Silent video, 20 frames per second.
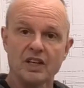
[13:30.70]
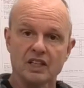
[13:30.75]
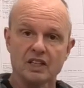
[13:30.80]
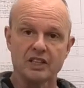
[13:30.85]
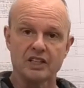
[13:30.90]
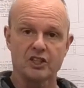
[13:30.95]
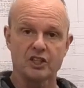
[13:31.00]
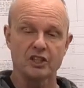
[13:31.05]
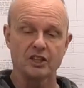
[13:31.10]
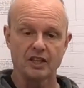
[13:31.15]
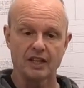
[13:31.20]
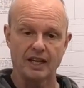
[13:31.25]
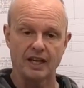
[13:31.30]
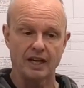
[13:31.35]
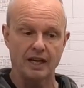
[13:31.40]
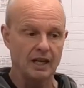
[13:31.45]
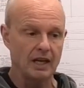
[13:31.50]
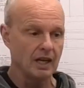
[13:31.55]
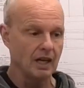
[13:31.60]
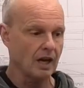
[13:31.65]
the ignition
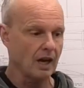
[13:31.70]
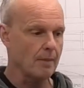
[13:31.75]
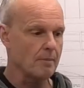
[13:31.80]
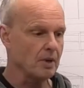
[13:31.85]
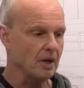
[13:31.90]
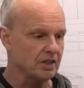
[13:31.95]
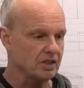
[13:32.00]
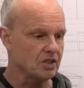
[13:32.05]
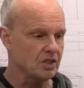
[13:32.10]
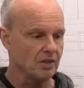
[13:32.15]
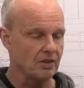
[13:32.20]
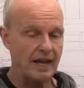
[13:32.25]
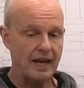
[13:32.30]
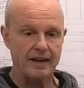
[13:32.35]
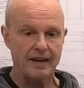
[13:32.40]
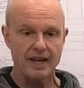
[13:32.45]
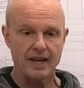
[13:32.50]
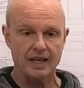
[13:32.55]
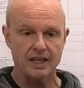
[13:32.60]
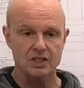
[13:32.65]
gear. I might do
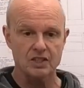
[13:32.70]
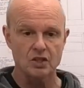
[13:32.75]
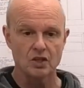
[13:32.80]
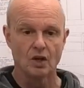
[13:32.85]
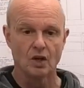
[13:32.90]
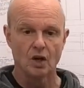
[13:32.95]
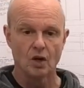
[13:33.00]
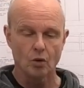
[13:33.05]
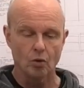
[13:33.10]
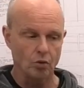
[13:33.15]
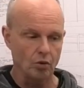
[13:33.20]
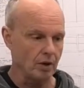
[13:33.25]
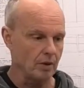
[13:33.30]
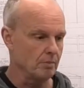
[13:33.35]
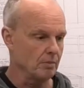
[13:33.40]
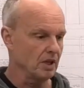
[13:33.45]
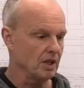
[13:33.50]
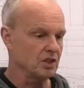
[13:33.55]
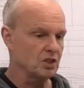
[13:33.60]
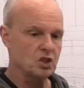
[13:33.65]
that next or I
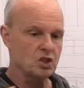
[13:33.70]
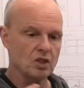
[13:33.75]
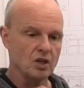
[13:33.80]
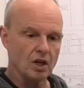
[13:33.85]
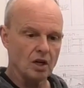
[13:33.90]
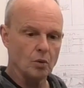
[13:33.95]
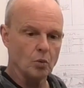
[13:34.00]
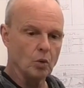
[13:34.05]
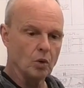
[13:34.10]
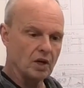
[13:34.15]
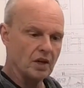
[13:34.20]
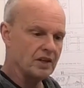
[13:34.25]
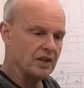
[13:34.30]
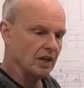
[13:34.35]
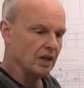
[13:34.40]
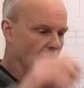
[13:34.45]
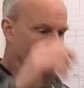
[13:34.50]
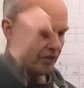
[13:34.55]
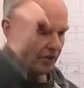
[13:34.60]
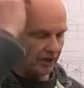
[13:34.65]
might start
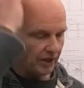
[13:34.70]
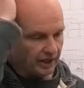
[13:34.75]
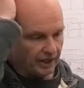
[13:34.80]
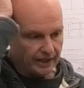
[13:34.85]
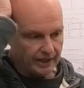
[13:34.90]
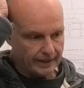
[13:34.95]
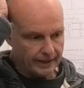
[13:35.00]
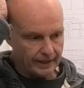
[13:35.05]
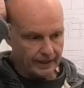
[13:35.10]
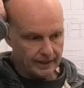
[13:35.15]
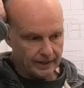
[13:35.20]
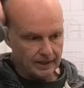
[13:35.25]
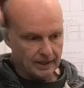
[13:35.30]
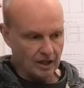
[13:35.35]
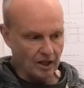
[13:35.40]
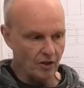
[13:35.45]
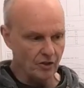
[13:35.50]
working on the uh,